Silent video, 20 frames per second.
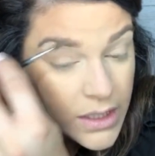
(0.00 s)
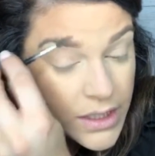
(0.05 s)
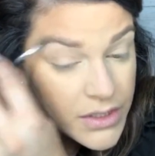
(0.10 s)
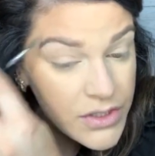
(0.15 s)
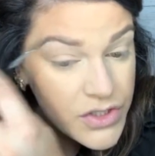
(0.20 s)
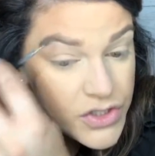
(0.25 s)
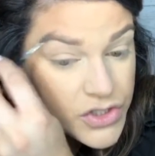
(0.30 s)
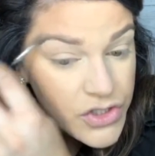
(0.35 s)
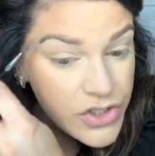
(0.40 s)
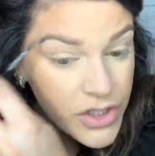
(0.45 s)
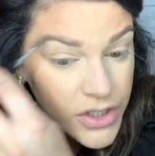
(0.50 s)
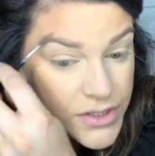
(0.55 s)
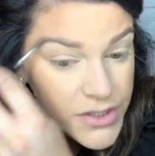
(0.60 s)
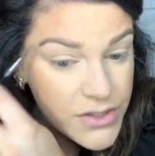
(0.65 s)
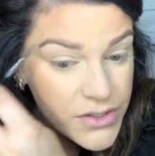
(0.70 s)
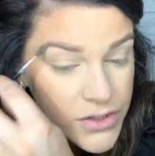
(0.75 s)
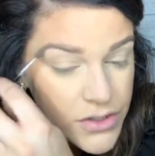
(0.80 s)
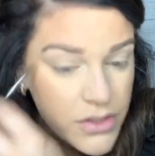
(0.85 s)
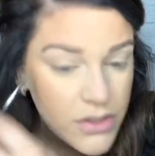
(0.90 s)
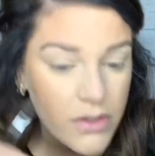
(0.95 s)

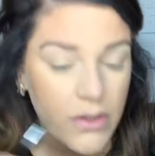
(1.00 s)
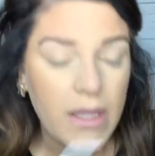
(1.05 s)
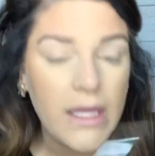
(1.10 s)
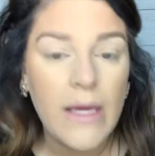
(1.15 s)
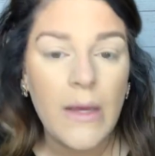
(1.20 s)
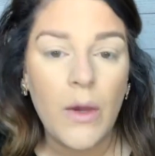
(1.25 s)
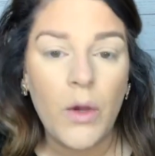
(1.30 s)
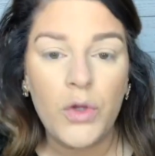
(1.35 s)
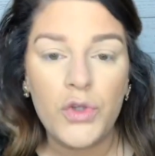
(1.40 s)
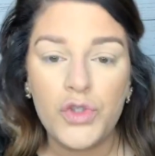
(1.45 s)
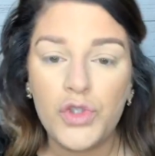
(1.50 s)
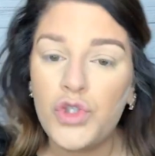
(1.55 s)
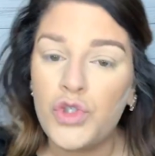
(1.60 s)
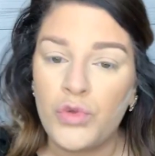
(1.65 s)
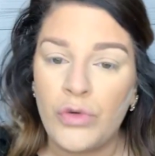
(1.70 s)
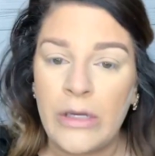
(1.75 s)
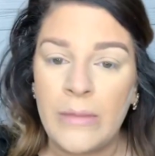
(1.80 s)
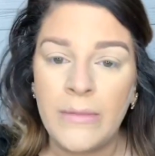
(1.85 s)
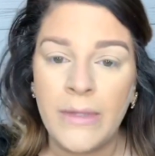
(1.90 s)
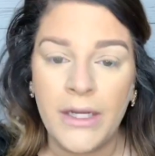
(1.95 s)

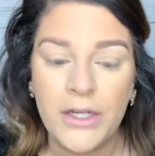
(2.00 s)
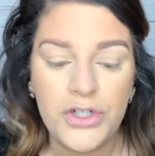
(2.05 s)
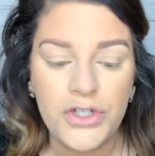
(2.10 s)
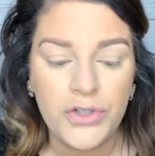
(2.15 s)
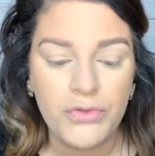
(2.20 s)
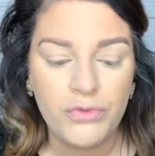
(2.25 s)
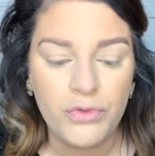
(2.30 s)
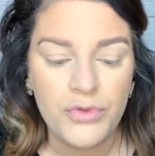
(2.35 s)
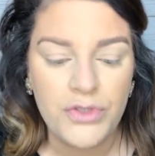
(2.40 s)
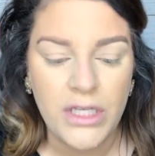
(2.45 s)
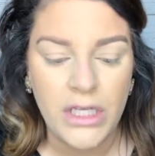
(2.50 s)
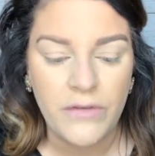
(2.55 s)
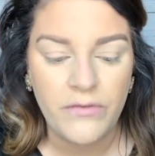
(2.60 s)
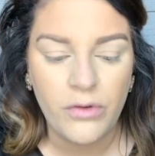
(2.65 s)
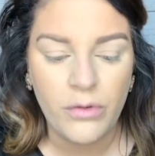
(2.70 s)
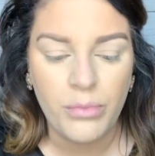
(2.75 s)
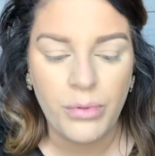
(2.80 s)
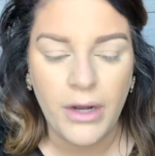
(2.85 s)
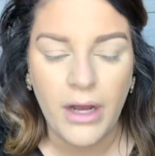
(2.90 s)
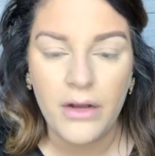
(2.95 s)
streamlines your routine
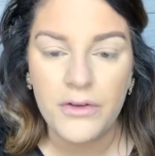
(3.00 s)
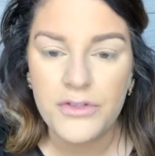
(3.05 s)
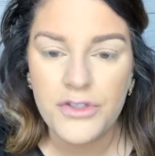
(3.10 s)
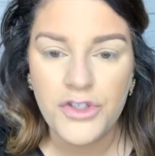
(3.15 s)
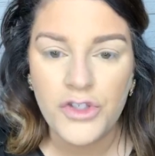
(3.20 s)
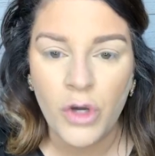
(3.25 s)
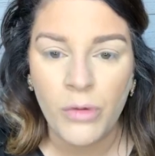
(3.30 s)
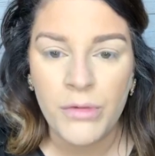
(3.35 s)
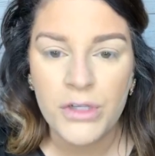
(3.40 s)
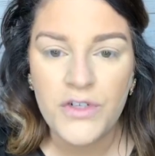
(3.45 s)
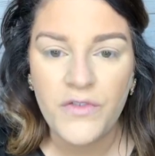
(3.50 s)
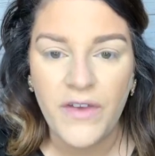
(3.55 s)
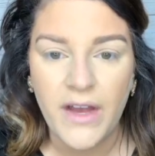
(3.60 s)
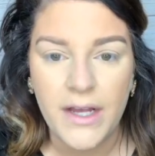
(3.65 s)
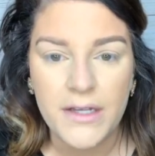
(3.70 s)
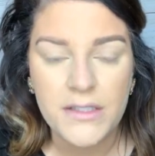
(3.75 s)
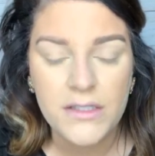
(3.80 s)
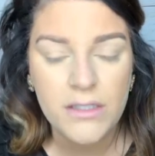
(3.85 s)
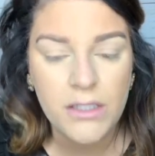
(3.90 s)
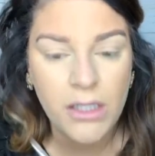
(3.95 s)
for brows so much
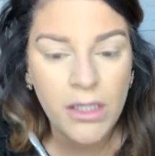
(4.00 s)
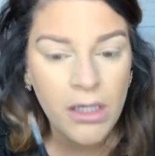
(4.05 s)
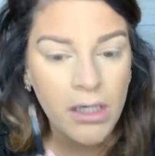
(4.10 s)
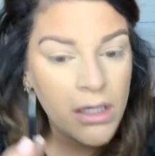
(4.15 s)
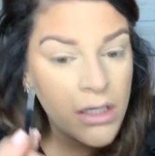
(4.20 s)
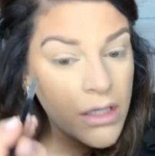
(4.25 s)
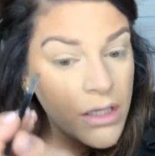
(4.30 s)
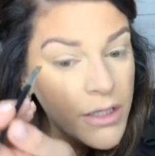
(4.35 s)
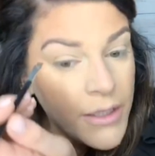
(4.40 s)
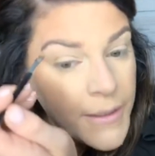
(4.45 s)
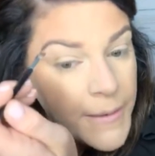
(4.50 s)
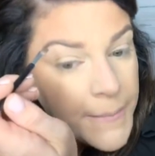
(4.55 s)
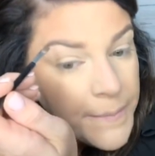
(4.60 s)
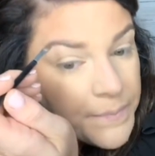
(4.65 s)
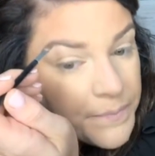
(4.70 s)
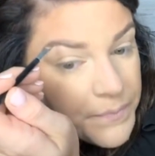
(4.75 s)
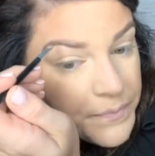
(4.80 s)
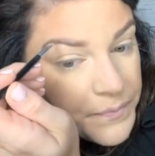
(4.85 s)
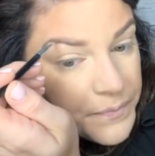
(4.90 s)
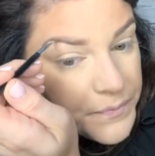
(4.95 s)
faster.
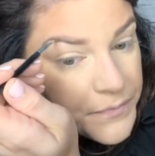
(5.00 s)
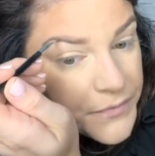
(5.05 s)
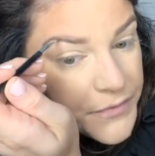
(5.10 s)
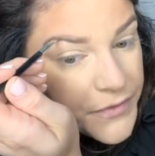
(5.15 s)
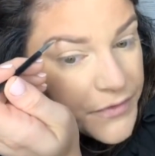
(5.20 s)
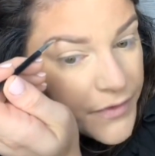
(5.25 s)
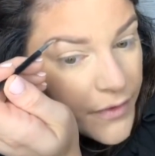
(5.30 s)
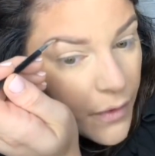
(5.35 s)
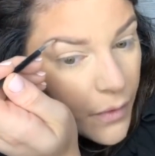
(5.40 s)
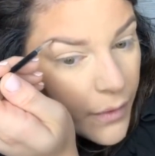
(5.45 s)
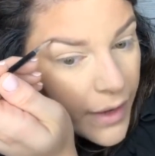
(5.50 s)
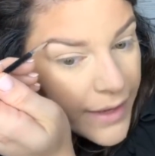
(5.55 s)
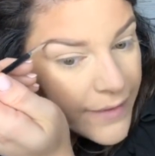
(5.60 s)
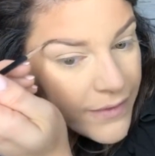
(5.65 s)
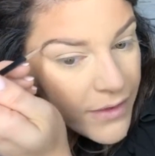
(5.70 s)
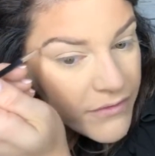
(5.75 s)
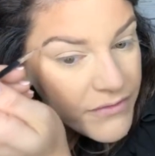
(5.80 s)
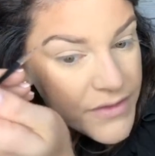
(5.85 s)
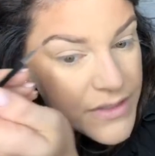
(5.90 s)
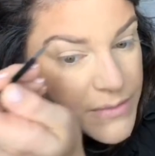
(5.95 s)
So I
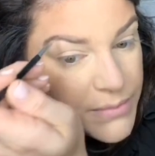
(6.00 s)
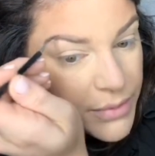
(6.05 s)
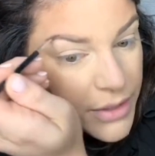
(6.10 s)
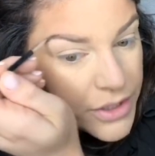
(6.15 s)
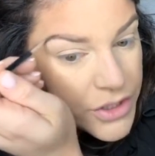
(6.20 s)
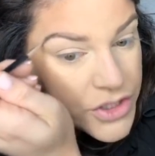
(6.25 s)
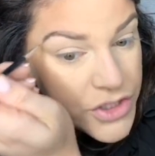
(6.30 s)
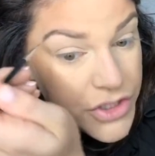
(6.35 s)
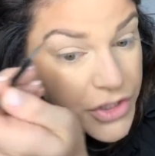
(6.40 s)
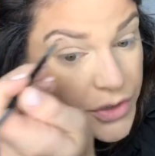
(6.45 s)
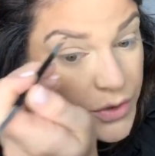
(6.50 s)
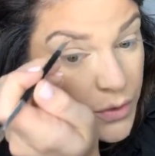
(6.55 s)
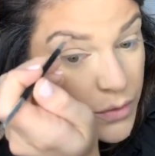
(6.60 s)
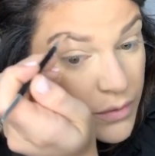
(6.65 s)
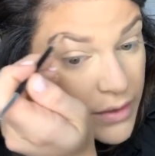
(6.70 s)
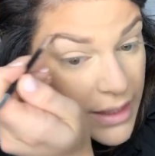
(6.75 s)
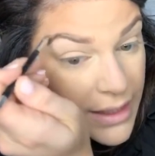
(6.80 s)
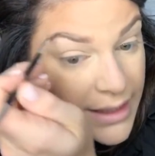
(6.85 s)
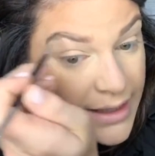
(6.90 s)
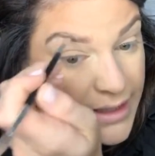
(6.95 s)
love this brush too.
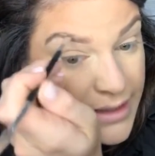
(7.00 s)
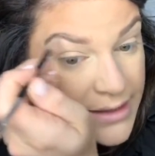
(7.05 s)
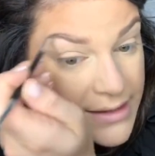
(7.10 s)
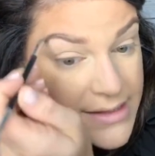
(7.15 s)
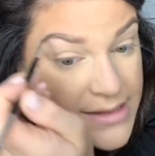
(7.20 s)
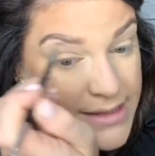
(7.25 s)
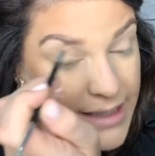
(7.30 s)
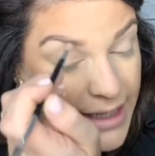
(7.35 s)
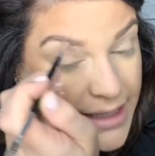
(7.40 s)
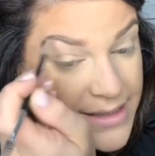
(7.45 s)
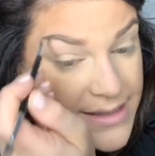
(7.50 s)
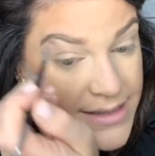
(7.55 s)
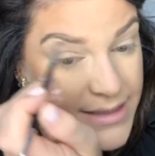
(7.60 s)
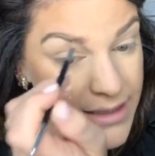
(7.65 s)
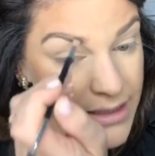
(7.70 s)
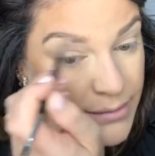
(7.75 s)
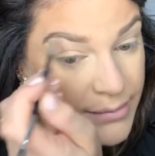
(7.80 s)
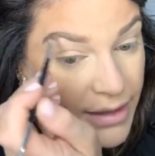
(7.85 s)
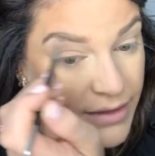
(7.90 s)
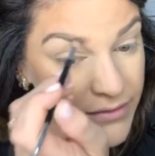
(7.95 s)
And
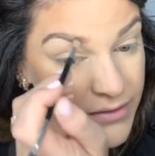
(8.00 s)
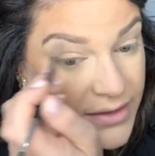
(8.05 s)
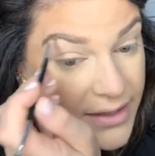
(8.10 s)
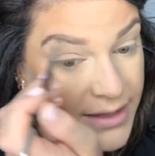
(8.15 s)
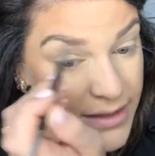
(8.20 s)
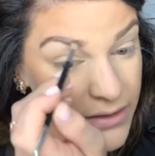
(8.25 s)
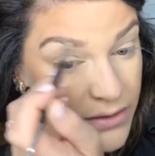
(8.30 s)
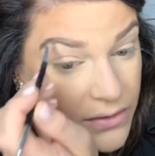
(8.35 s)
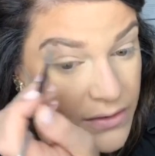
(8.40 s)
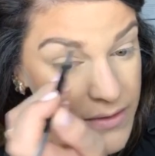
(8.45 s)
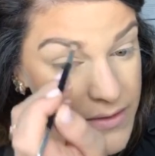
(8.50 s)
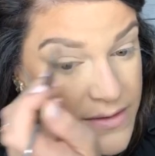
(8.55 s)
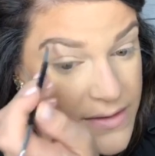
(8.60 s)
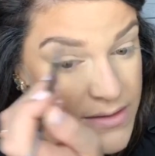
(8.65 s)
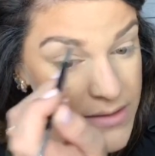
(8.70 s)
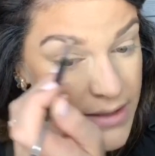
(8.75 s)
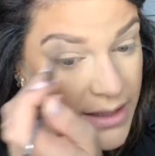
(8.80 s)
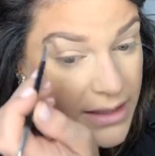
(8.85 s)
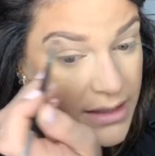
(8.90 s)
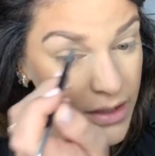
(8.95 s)
Anastasia Beverly Hills
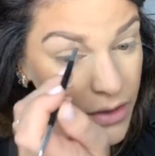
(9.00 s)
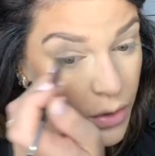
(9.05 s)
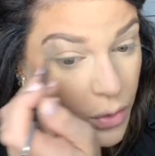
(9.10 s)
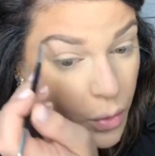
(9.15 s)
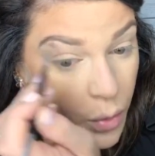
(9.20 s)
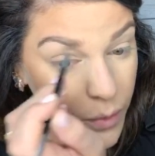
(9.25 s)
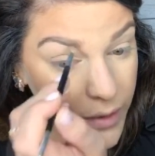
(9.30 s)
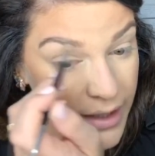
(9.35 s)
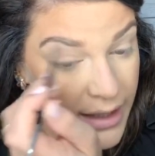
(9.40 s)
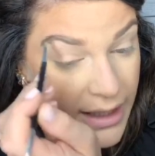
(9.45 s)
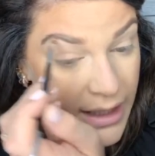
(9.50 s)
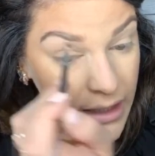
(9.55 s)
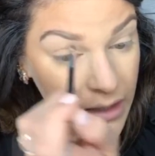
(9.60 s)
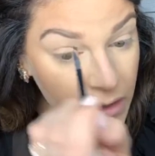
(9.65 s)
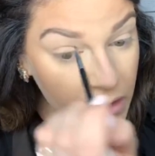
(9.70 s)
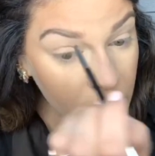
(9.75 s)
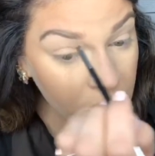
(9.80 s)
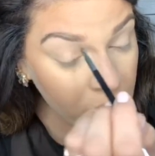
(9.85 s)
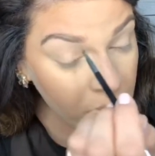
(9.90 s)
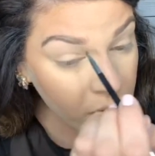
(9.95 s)
is like the
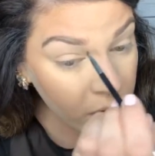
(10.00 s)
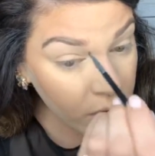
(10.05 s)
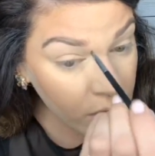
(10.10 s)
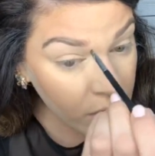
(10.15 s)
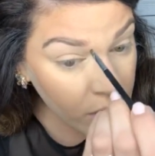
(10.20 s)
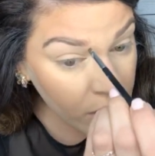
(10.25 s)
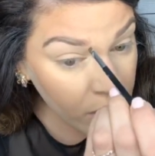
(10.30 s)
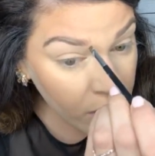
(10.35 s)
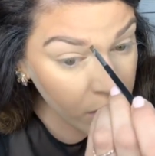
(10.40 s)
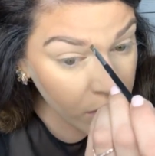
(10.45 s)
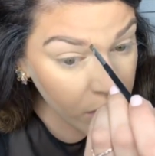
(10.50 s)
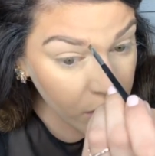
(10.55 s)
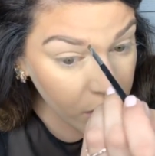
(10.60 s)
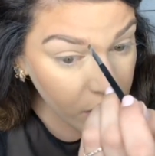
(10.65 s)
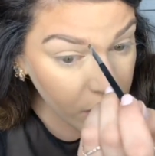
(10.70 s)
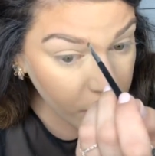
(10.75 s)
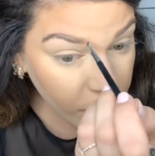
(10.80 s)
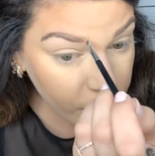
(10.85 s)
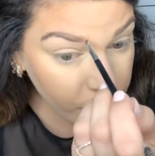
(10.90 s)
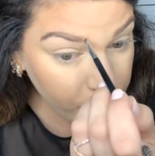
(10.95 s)
queen
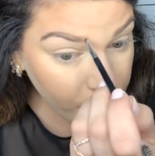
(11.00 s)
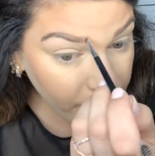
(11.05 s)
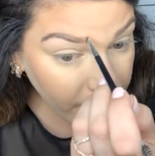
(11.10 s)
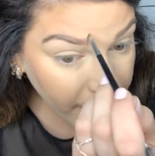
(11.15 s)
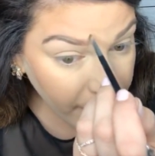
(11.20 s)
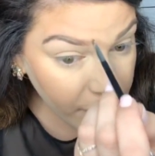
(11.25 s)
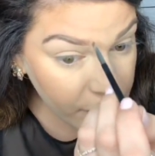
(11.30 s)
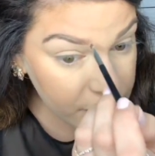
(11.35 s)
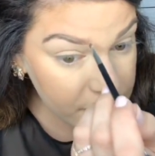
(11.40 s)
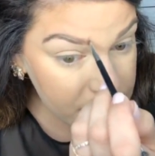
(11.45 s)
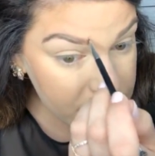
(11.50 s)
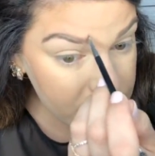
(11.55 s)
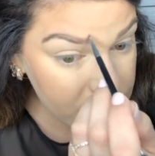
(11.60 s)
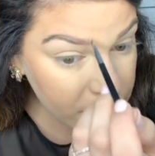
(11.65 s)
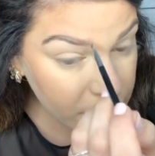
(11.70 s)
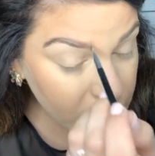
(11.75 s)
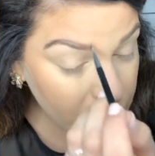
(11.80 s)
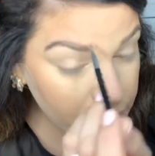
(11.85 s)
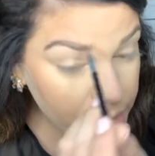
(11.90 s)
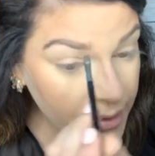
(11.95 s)
of brows.
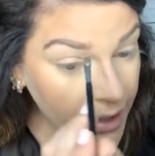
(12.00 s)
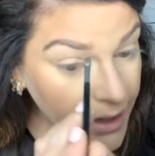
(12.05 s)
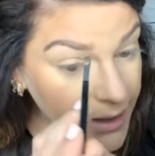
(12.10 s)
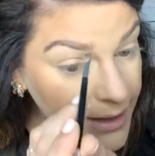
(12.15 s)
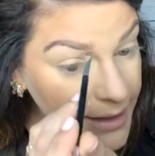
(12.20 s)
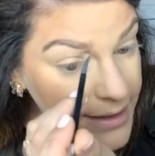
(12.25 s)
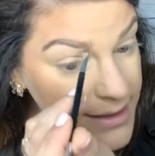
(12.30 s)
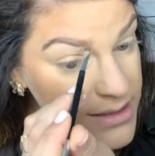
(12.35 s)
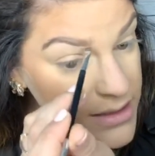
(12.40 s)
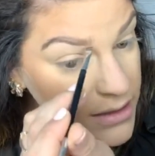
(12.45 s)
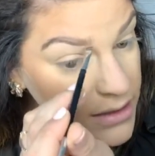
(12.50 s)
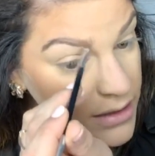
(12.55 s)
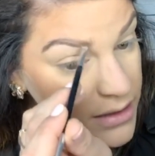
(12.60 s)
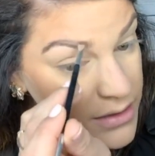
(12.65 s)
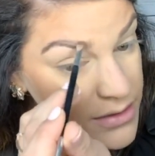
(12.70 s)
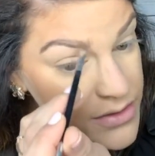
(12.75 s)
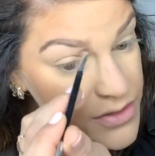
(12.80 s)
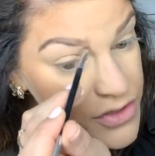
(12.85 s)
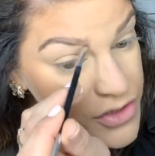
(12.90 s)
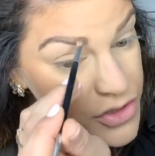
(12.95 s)
Her products
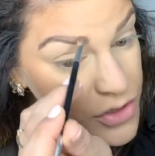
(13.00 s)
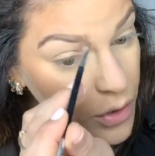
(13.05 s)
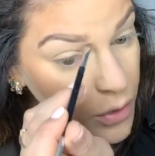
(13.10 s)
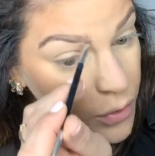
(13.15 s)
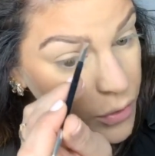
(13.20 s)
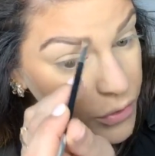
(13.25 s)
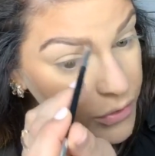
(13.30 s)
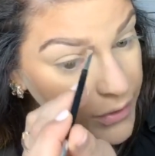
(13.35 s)
are so